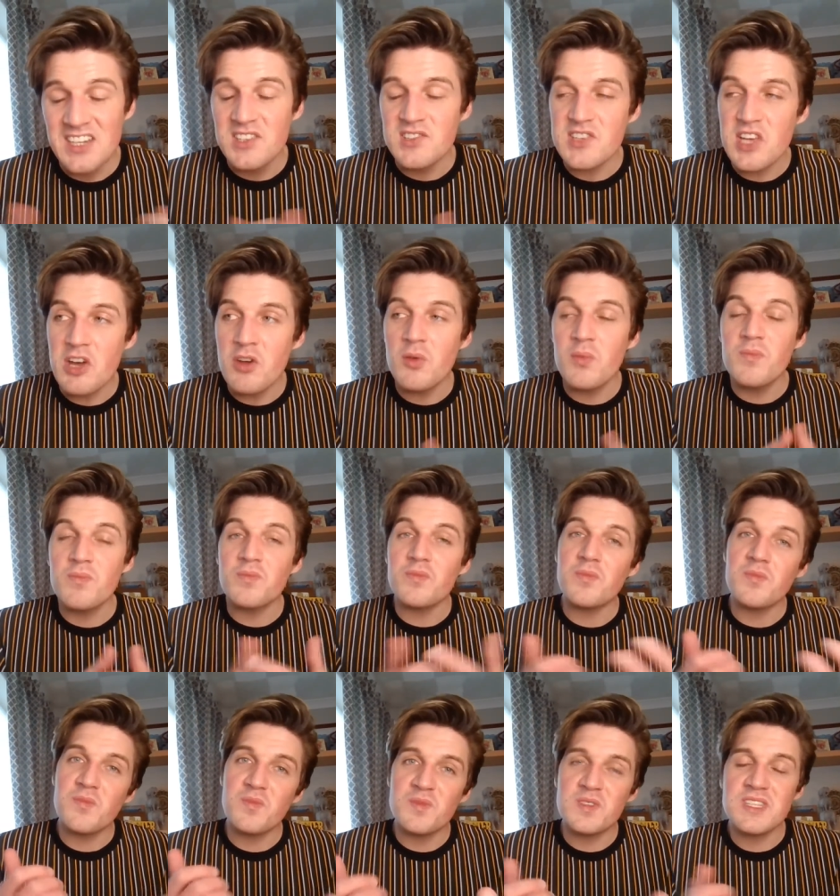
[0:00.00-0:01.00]
So
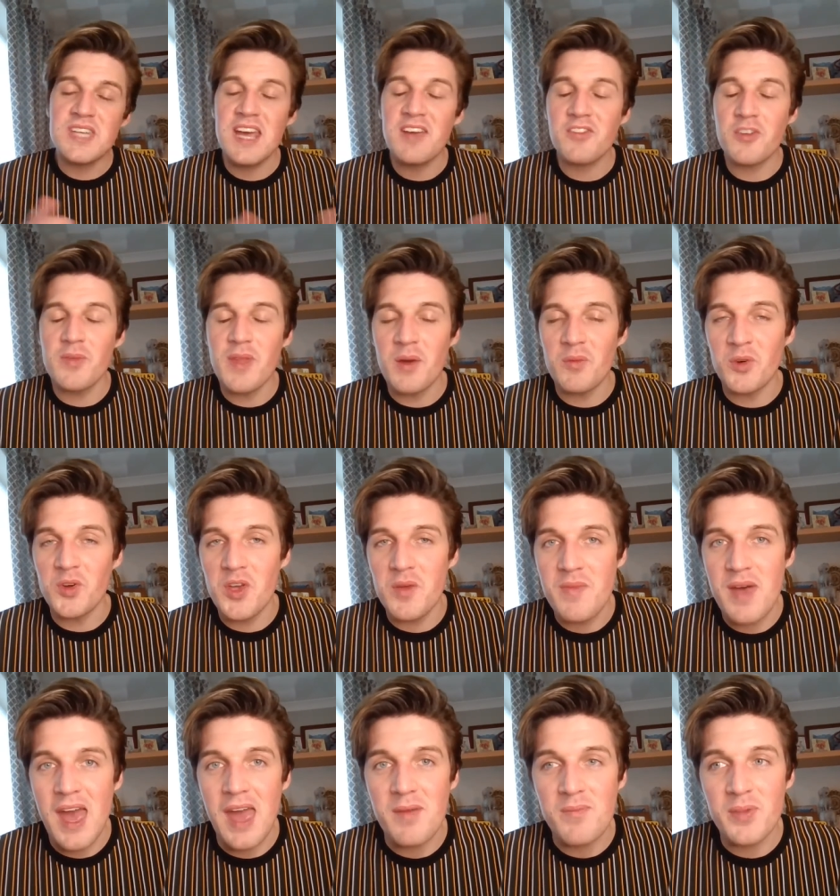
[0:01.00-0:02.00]
take from that what
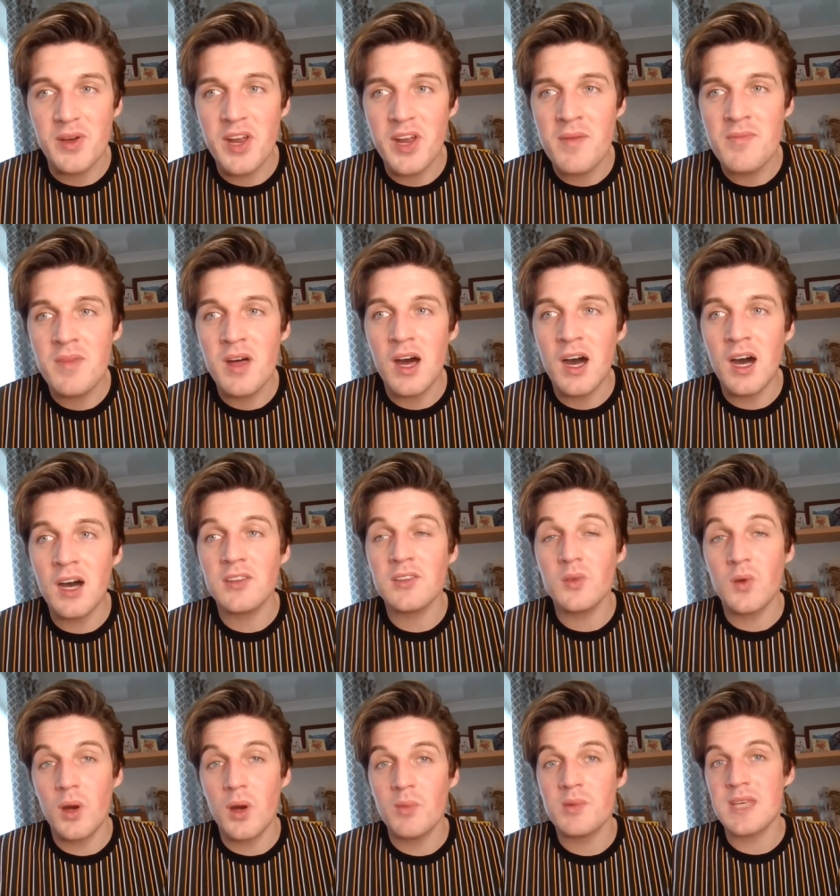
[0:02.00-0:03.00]
you may. But um, I
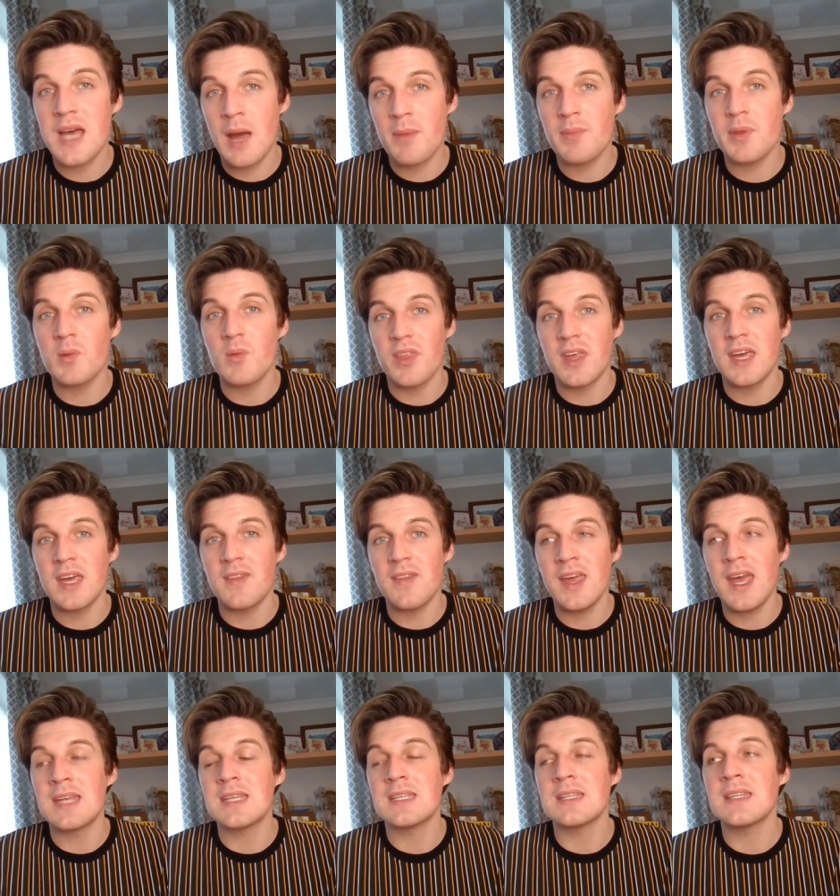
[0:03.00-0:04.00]
thought I was happy with it in
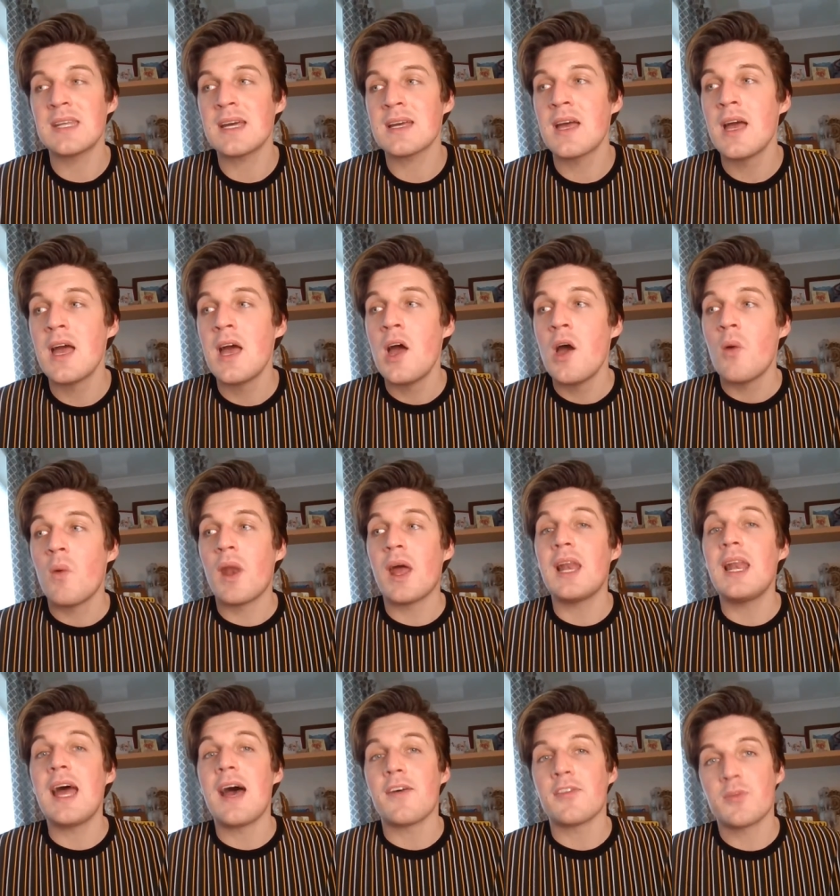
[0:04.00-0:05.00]
the end, and that when I
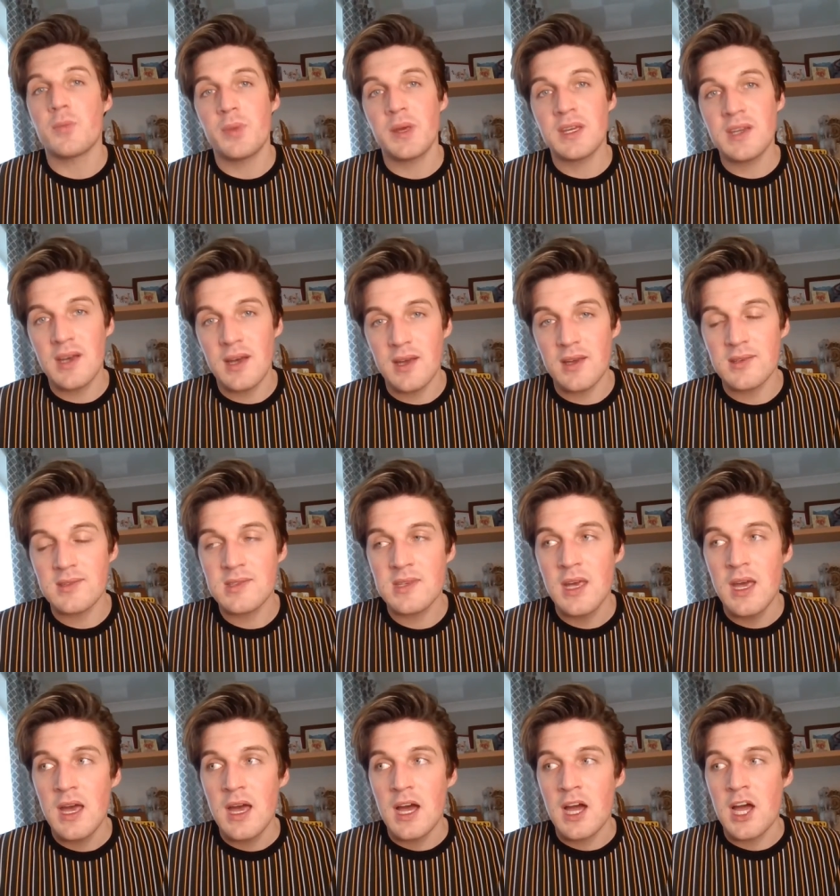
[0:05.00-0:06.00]
left because,
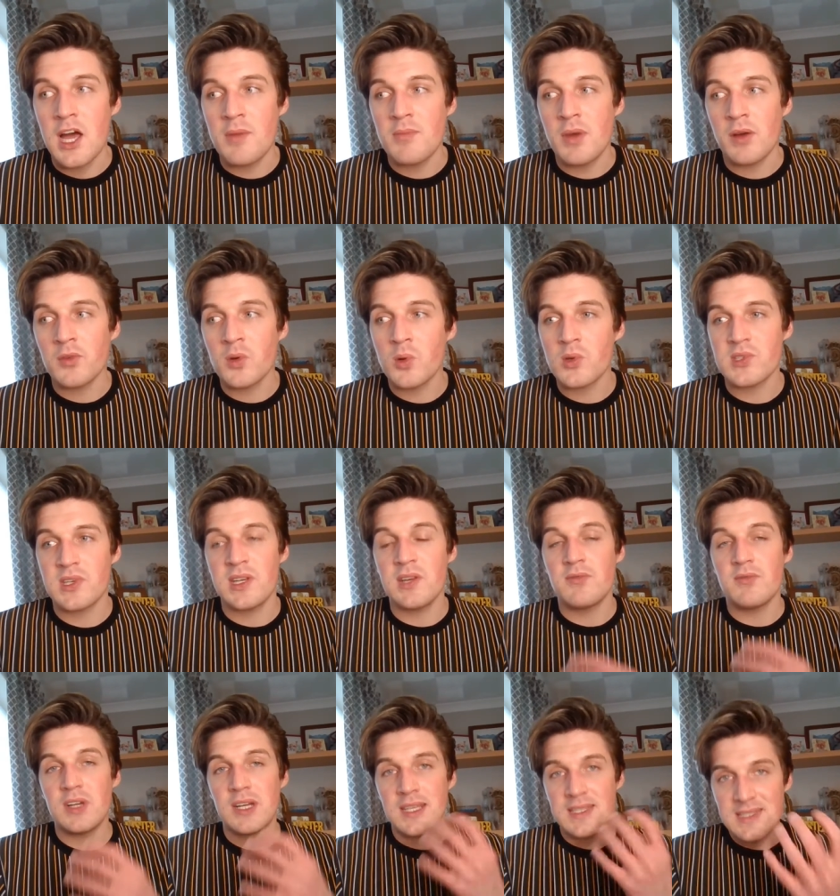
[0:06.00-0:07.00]
um, of course, I
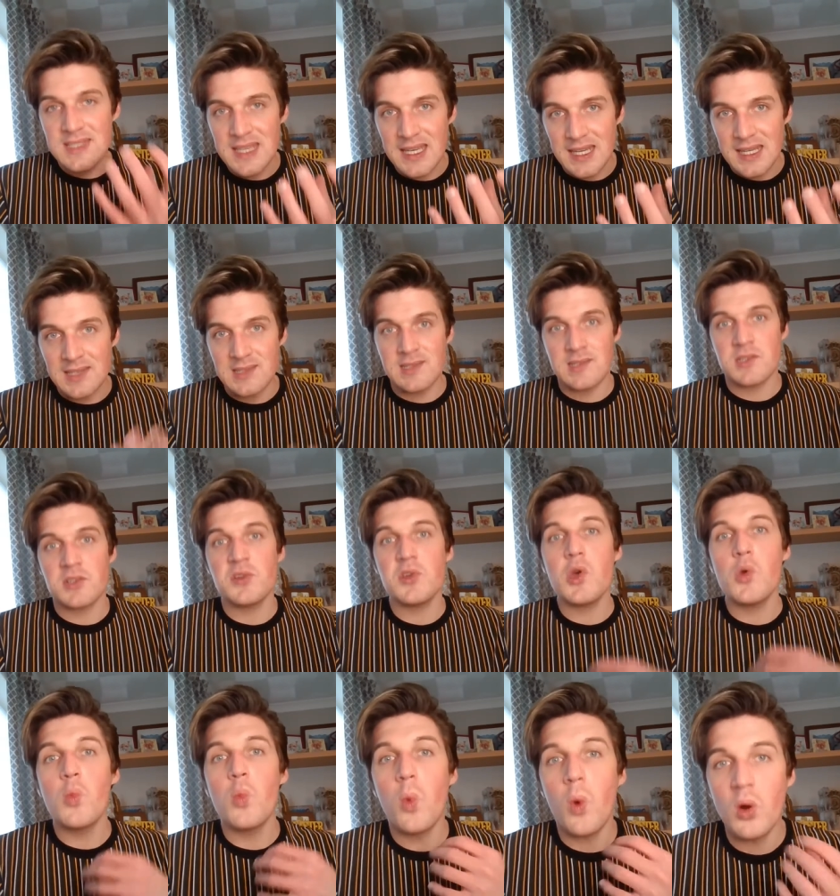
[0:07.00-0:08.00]
didn't really see it. It's until
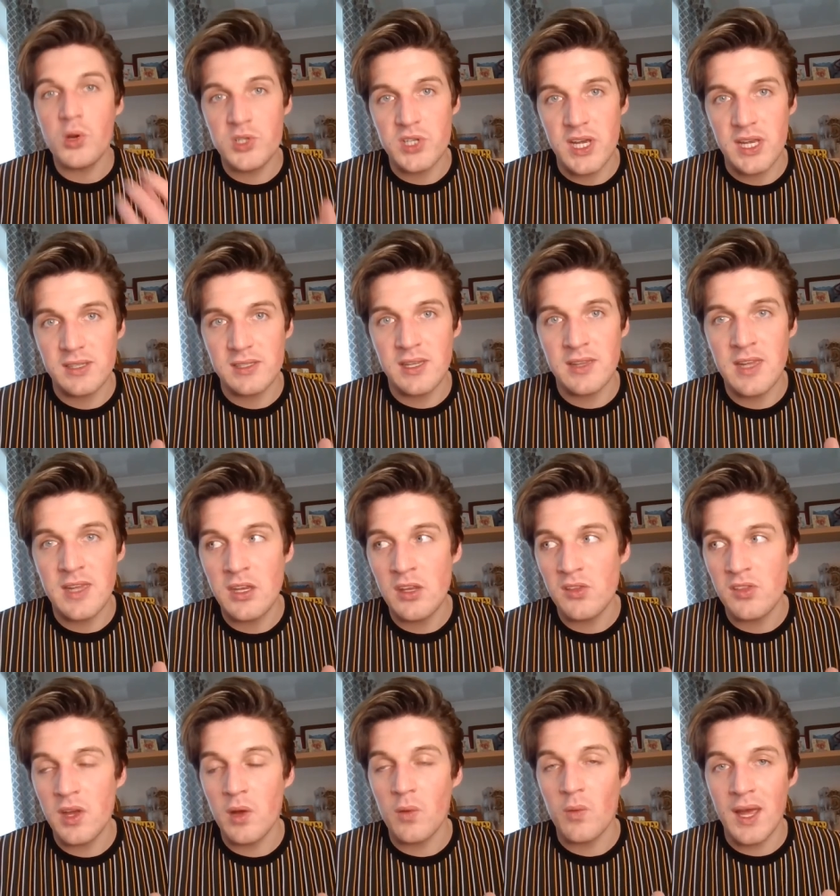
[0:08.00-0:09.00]
you wash it and then
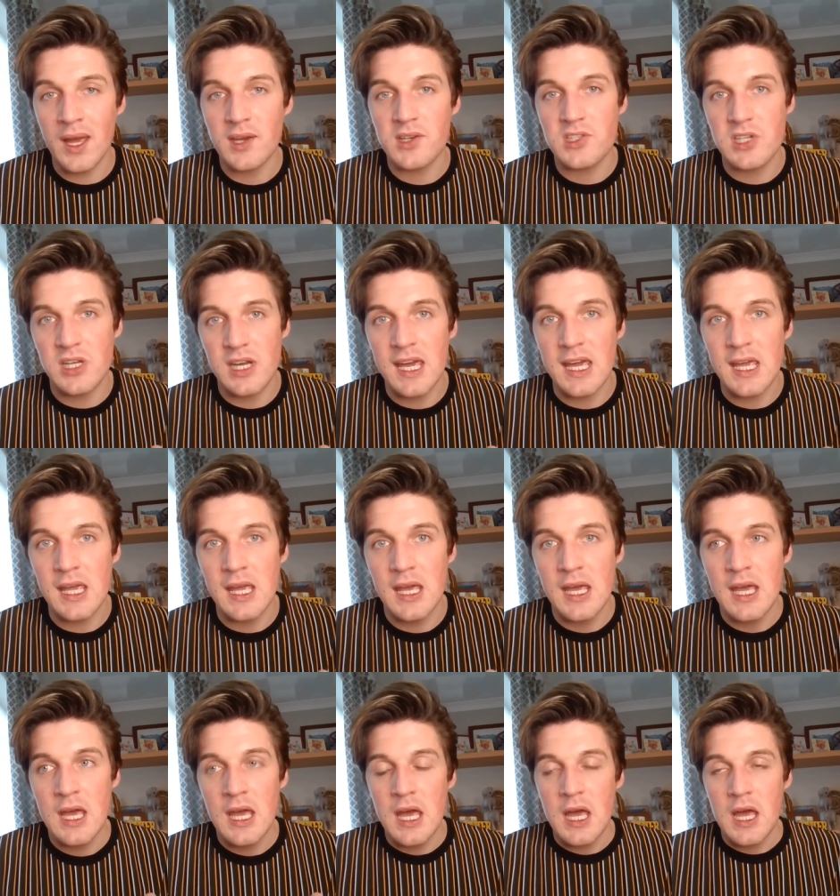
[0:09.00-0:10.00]
you think, well, actually,
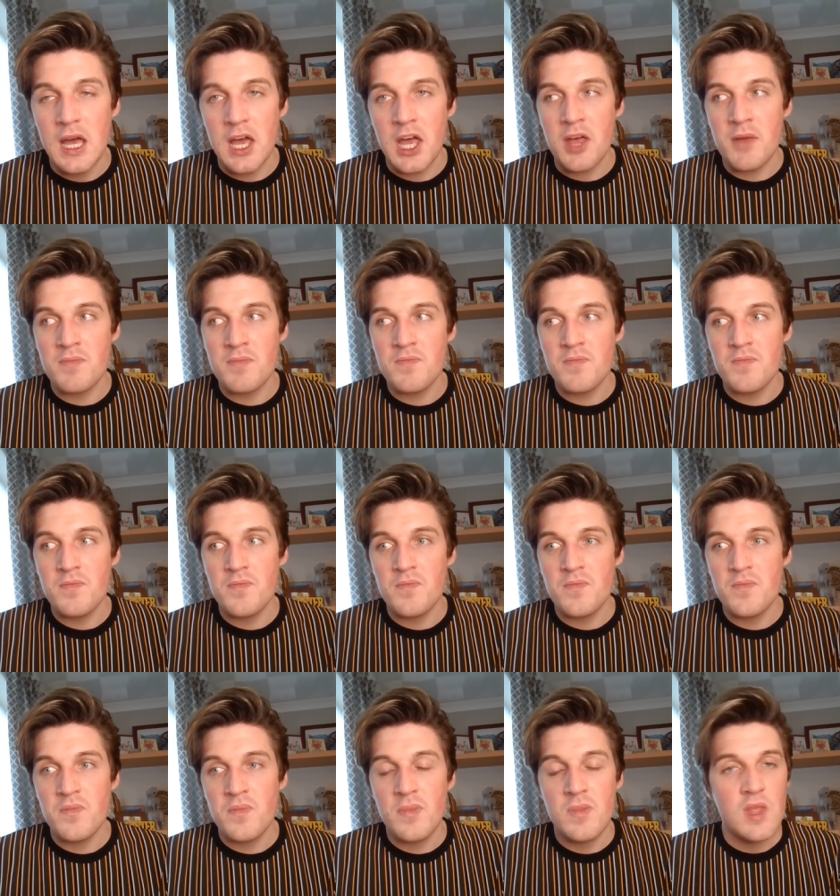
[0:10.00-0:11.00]
um,
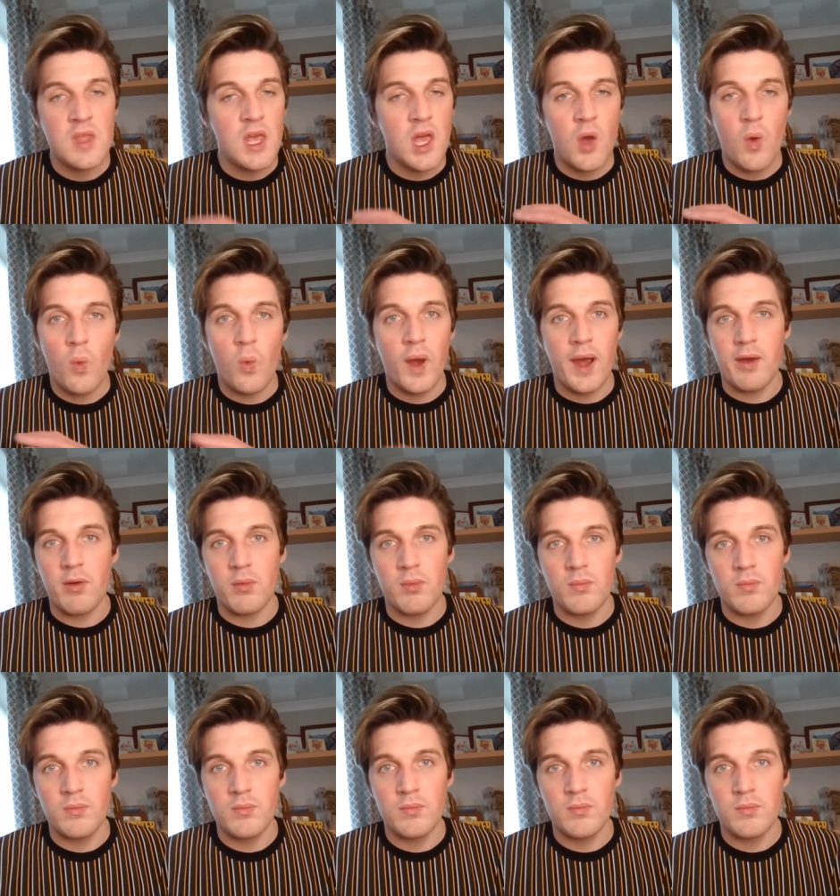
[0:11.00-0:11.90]
wow,